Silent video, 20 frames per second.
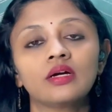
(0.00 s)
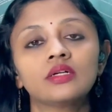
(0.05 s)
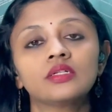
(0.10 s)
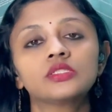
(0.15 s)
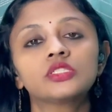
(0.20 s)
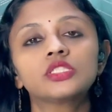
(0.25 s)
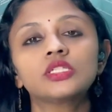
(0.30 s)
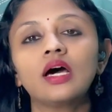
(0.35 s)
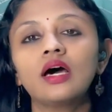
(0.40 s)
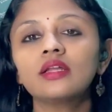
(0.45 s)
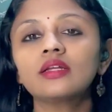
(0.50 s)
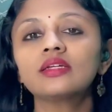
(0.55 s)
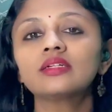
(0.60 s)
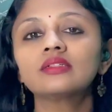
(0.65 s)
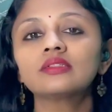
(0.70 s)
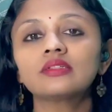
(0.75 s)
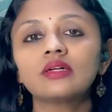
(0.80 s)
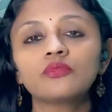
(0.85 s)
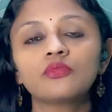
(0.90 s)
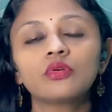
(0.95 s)
Shark,
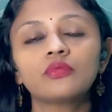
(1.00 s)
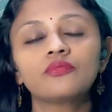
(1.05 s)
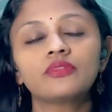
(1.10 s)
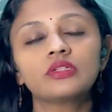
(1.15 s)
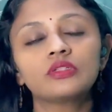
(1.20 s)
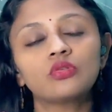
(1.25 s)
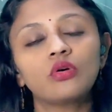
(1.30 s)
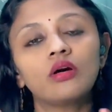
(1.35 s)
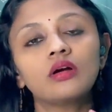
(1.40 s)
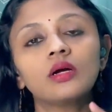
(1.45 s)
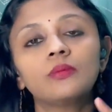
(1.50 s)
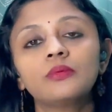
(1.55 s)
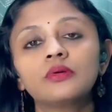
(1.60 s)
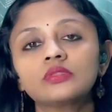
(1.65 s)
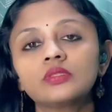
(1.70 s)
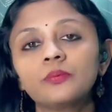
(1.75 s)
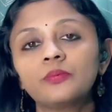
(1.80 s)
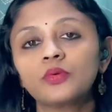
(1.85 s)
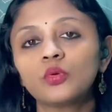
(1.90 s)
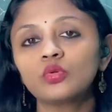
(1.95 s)
when we talk
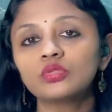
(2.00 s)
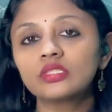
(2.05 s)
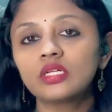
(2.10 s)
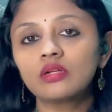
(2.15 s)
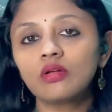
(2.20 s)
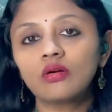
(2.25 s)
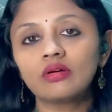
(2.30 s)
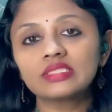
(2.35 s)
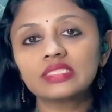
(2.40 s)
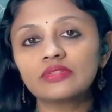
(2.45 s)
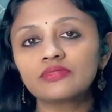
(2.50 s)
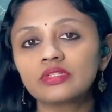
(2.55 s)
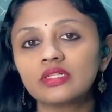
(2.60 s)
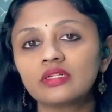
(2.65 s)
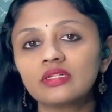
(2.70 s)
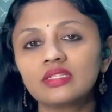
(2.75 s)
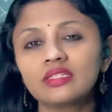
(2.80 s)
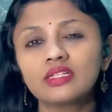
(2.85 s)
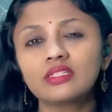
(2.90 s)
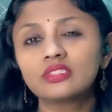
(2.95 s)
about the pros and cons of
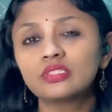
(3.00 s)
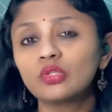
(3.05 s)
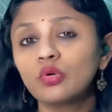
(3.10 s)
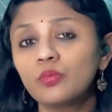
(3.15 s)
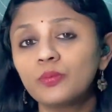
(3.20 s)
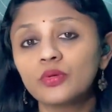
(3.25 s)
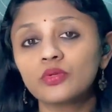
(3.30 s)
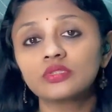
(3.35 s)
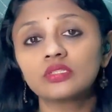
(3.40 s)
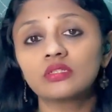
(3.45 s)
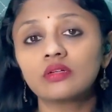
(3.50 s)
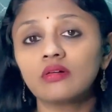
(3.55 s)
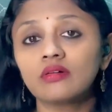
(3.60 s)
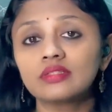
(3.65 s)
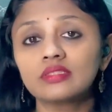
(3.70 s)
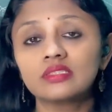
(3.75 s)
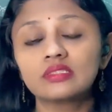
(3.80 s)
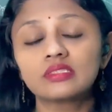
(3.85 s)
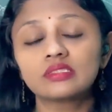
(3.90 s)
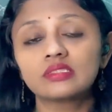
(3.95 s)
turtle, there is no pros and
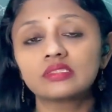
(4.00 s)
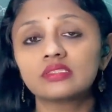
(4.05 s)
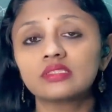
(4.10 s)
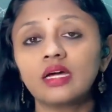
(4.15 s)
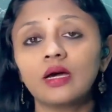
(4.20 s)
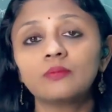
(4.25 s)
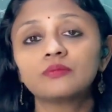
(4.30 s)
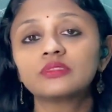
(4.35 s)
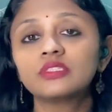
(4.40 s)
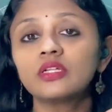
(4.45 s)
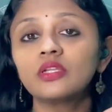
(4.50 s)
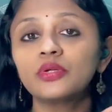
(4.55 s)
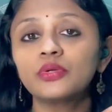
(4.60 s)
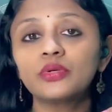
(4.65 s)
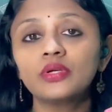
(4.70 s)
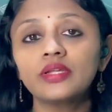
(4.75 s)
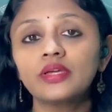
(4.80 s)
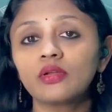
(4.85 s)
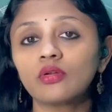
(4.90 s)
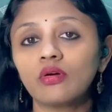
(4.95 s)
cons. It's
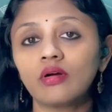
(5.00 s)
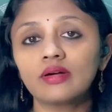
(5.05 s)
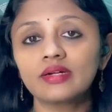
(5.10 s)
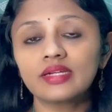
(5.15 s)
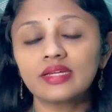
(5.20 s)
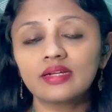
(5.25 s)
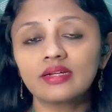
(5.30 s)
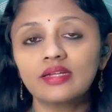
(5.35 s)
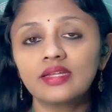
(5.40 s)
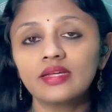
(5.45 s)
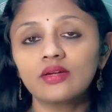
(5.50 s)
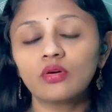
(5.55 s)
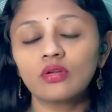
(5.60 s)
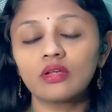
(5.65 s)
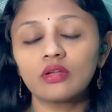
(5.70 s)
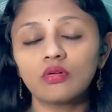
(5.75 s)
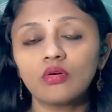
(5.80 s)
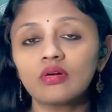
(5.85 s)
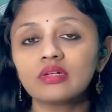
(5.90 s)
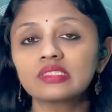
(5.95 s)
absolutely a wrong technique or
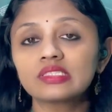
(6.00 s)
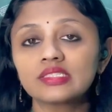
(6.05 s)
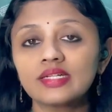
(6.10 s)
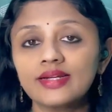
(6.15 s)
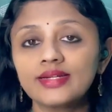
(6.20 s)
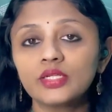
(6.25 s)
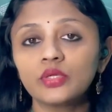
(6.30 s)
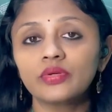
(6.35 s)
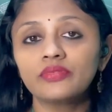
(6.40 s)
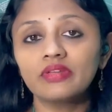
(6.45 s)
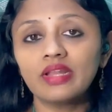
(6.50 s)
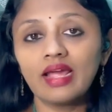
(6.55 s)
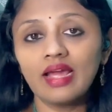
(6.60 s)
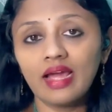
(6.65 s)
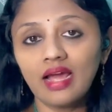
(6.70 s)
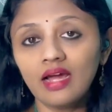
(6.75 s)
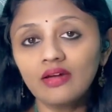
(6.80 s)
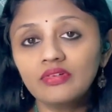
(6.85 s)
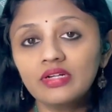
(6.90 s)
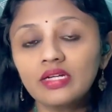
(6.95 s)
a wrong style to even
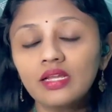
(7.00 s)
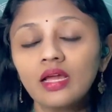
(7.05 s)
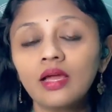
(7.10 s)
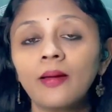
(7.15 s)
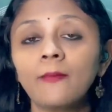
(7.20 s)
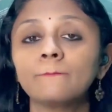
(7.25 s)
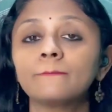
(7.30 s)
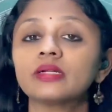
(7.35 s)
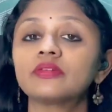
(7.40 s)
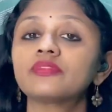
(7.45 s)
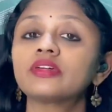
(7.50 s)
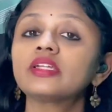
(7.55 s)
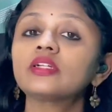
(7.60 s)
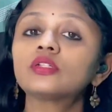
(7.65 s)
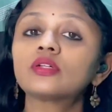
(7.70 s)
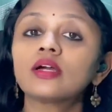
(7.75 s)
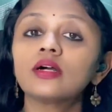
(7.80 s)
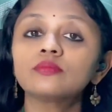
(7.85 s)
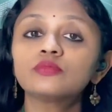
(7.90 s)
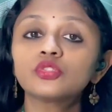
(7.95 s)
have it. But when
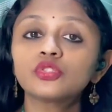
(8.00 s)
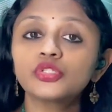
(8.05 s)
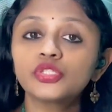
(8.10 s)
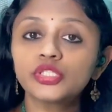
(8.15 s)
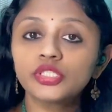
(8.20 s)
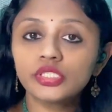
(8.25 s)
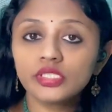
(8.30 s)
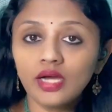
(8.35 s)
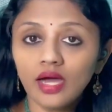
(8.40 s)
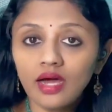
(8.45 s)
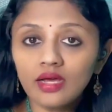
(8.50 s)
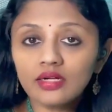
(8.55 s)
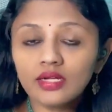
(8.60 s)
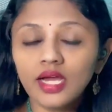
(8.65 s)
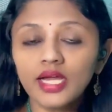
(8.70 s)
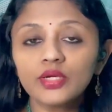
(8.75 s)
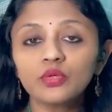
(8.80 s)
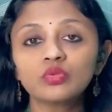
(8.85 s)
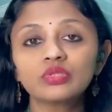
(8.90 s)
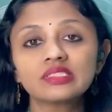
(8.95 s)
it comes to shark,
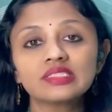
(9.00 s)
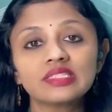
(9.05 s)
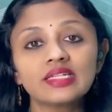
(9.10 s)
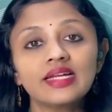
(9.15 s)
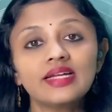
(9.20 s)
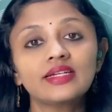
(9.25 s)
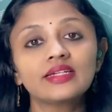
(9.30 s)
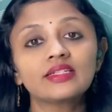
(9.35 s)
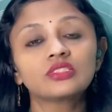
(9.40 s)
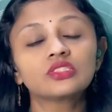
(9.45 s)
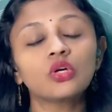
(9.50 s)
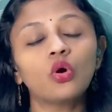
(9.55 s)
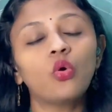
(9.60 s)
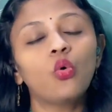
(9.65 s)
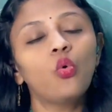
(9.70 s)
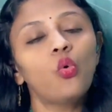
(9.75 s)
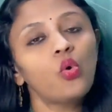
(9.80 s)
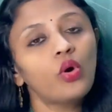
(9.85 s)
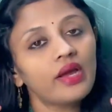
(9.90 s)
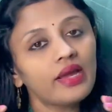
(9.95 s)
I would say it is
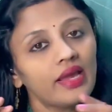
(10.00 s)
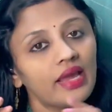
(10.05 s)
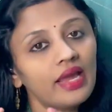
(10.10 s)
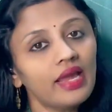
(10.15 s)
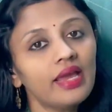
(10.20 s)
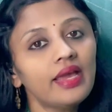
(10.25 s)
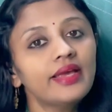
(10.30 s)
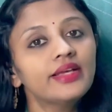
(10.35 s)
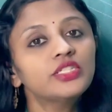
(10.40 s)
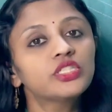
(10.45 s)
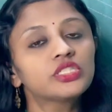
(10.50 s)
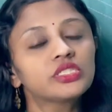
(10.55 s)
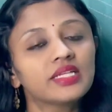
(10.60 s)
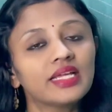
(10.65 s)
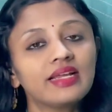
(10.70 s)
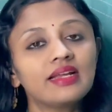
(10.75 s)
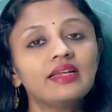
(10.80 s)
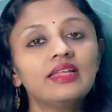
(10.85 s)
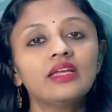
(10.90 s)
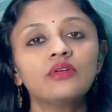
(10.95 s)
okay-ish
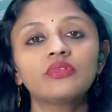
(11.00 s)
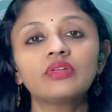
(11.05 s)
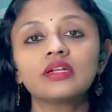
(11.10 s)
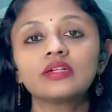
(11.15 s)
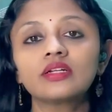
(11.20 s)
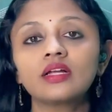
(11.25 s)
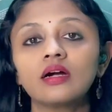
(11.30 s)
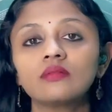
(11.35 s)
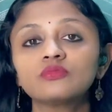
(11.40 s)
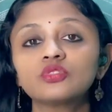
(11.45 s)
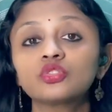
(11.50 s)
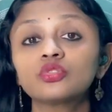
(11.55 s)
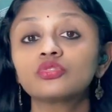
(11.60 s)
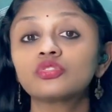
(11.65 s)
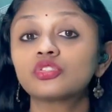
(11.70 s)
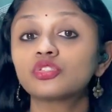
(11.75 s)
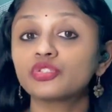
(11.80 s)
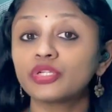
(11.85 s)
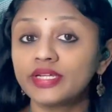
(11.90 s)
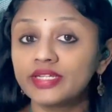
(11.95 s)
technique when it comes to
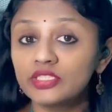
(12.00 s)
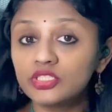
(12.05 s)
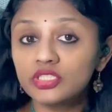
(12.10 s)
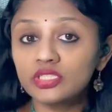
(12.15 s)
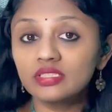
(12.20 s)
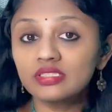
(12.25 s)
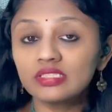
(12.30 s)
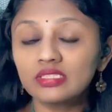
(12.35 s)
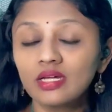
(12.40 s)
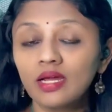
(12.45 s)
strangers.